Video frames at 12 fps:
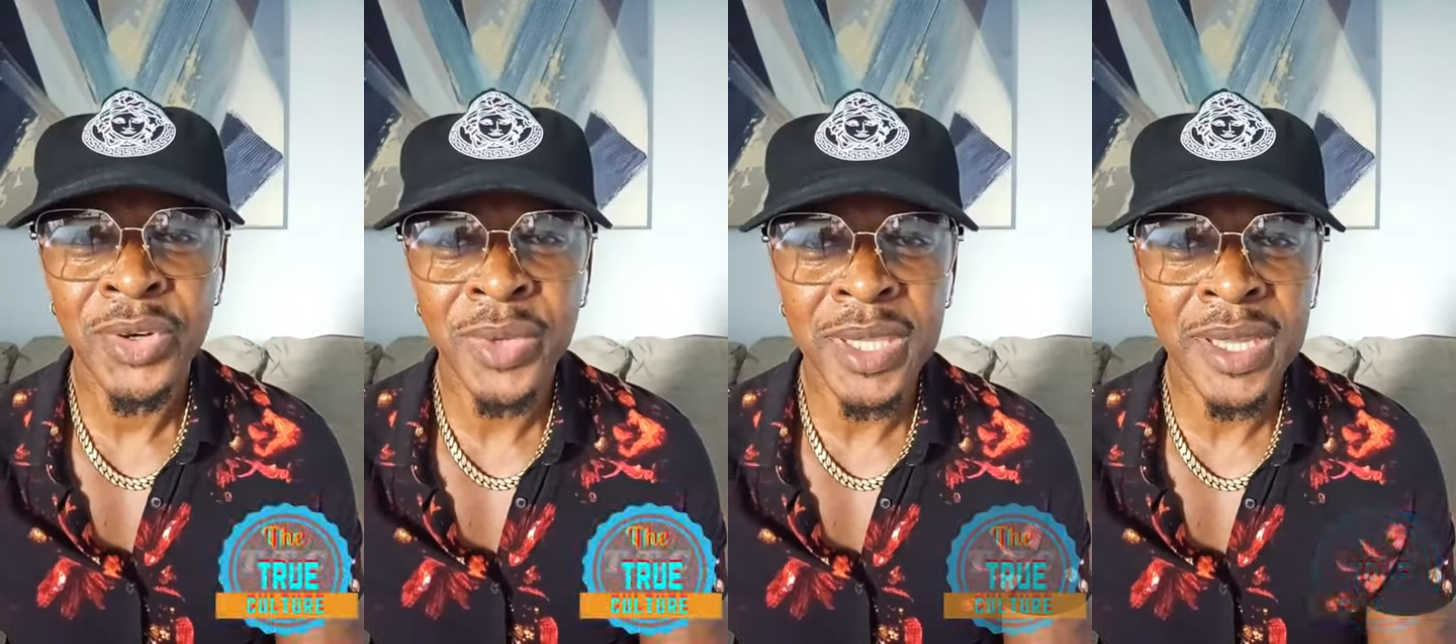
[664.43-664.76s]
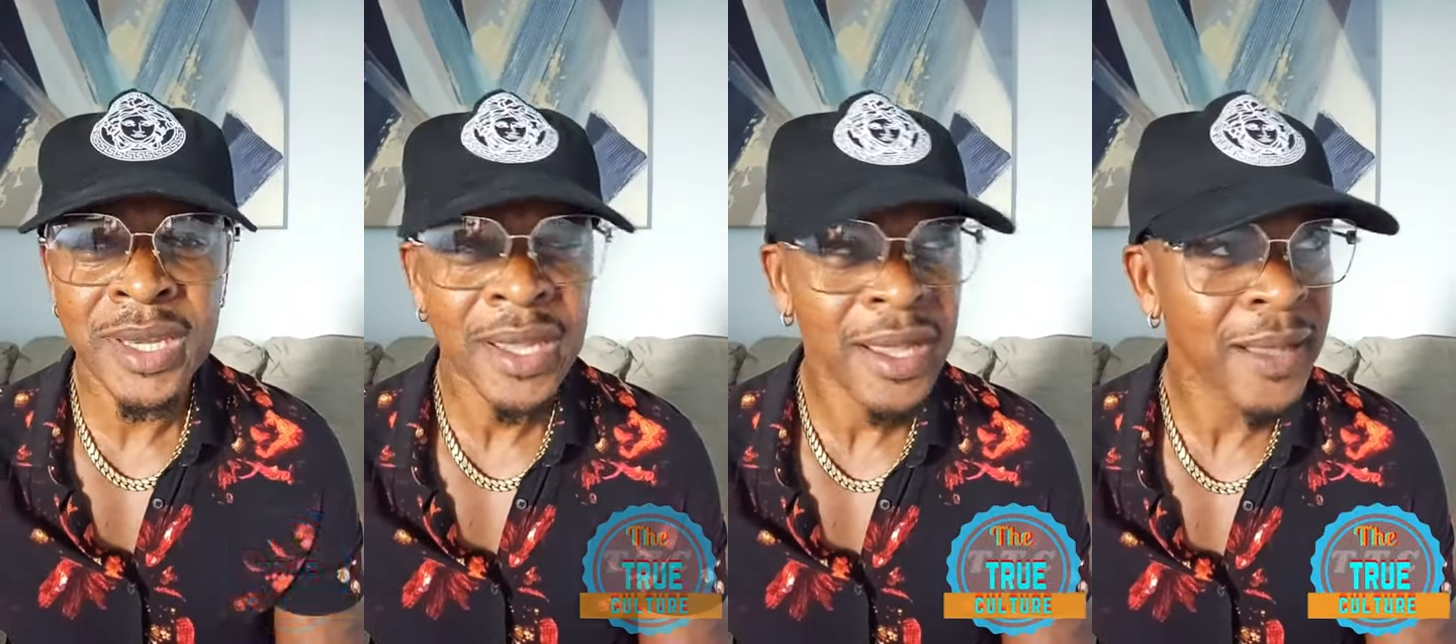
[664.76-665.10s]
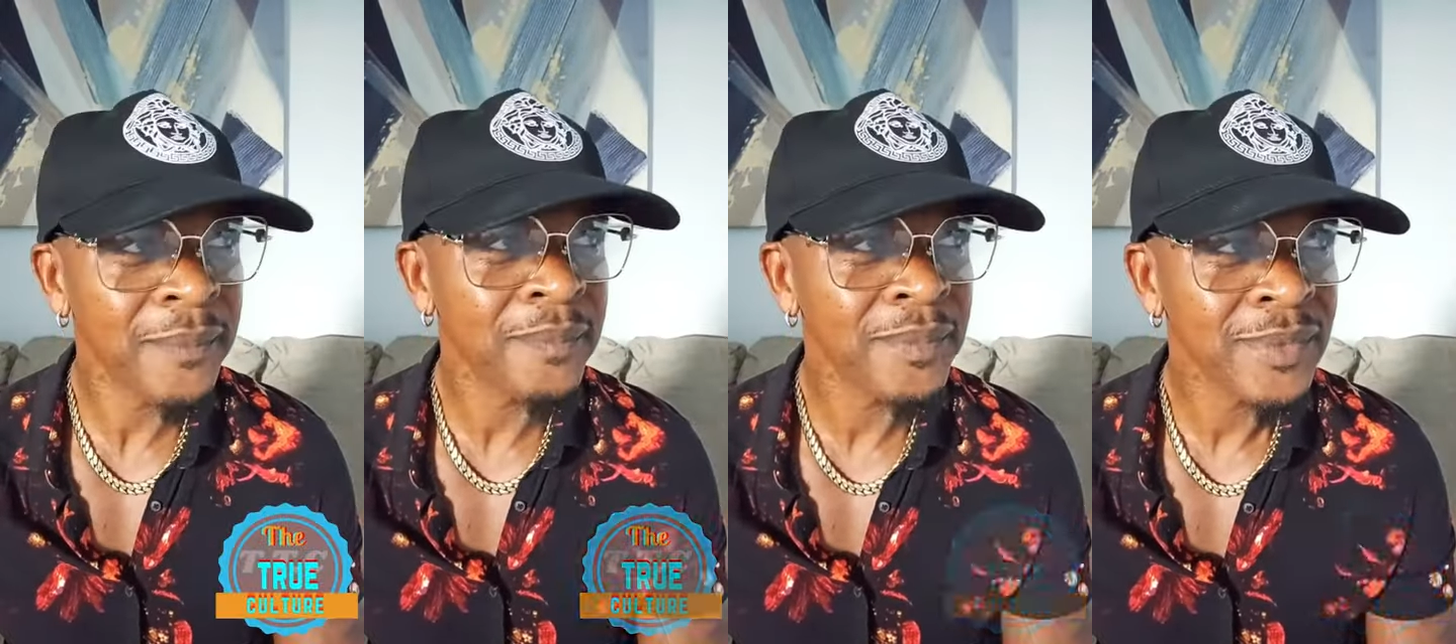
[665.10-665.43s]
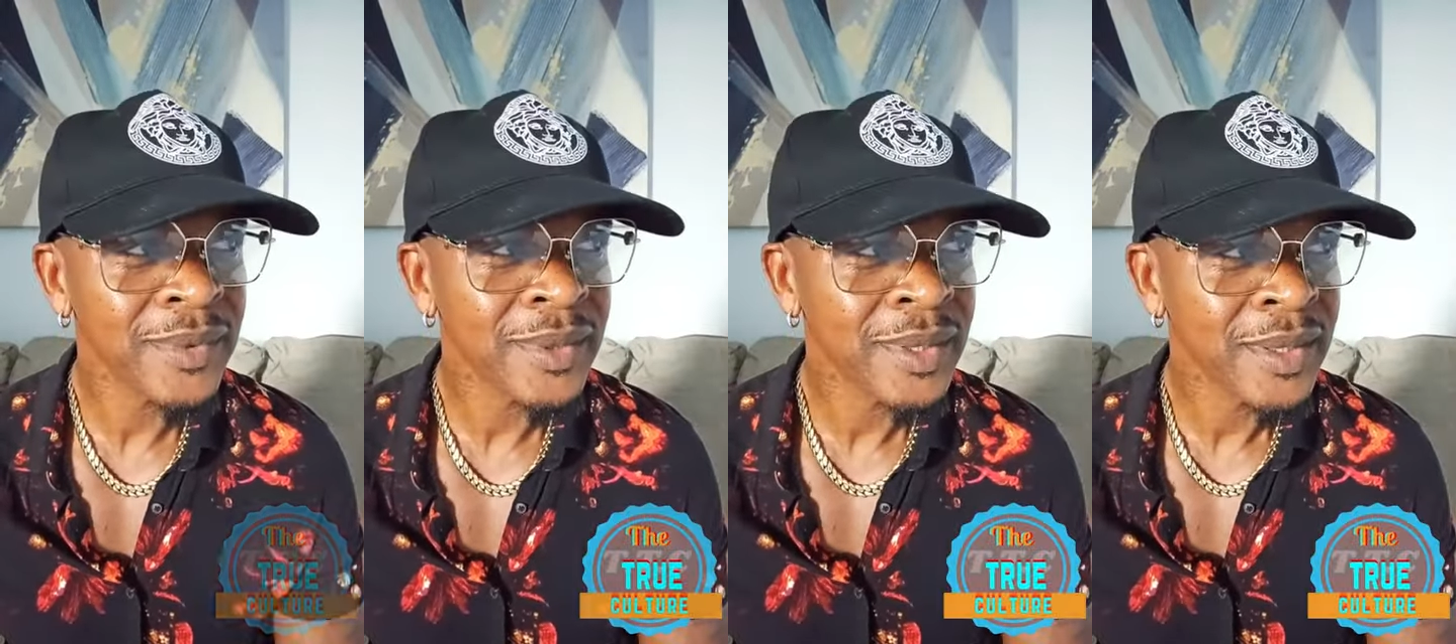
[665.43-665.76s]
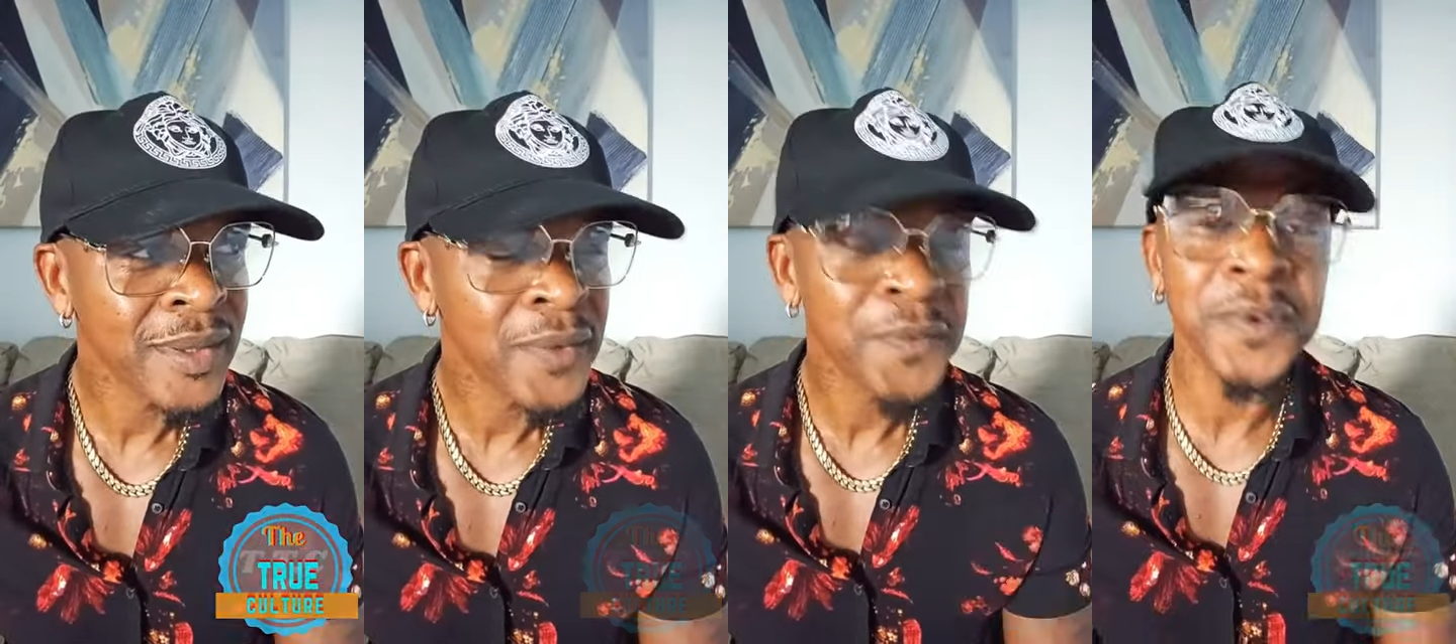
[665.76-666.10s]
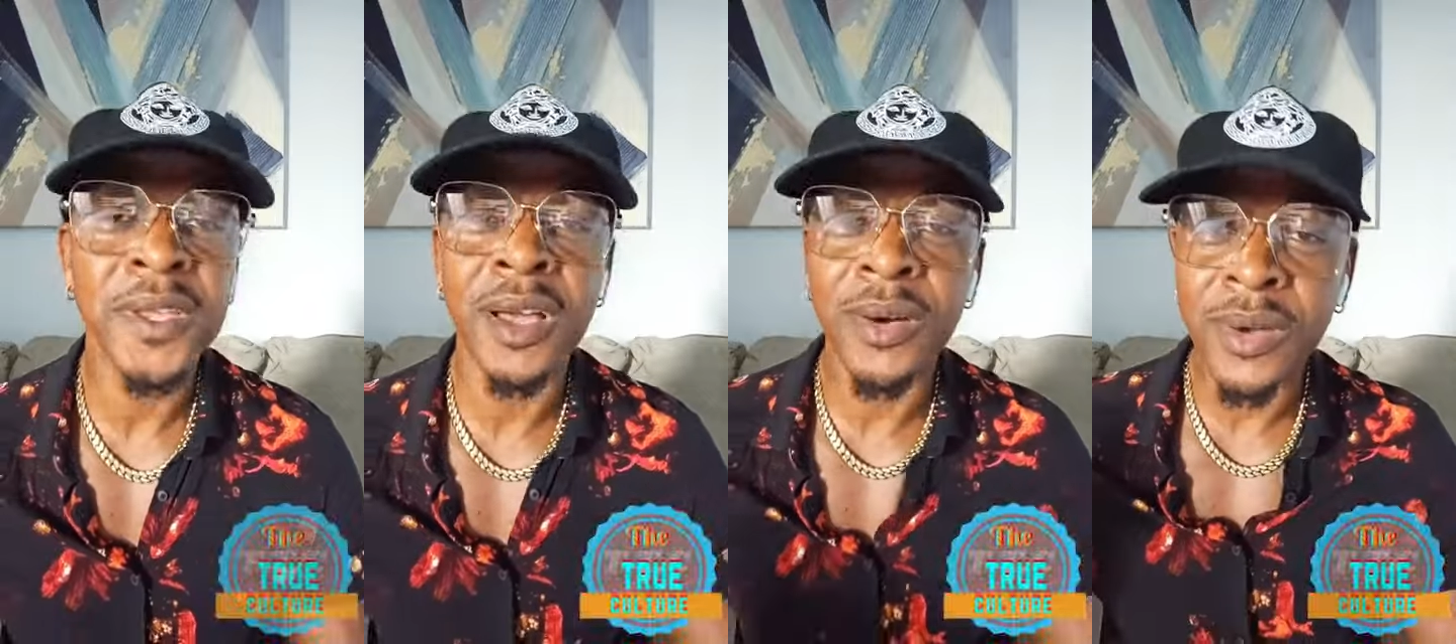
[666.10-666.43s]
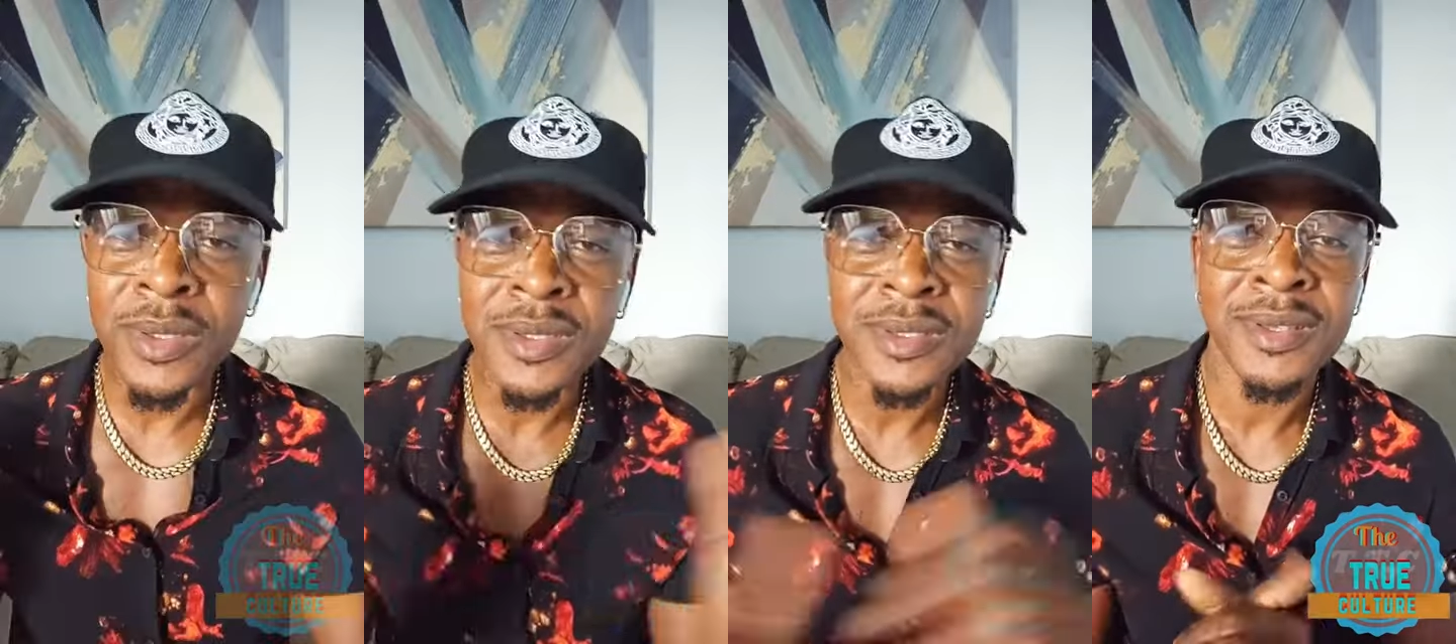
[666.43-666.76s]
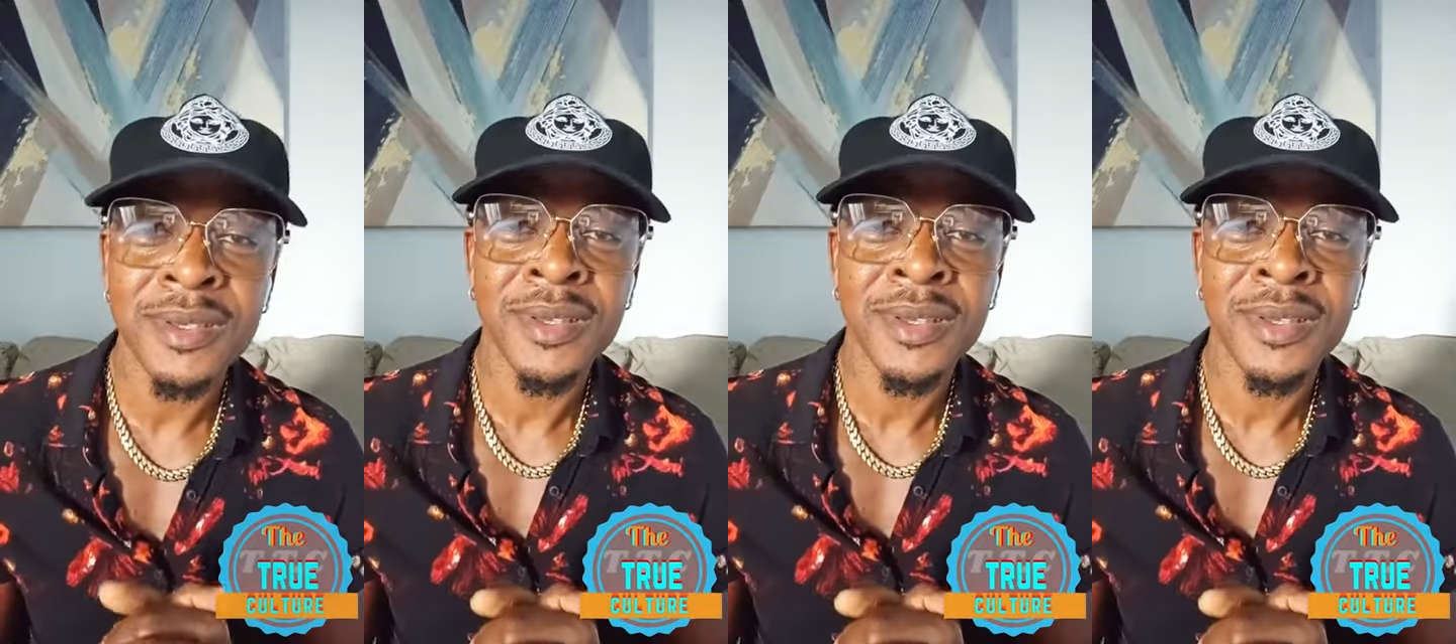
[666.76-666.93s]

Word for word: we can um, figure out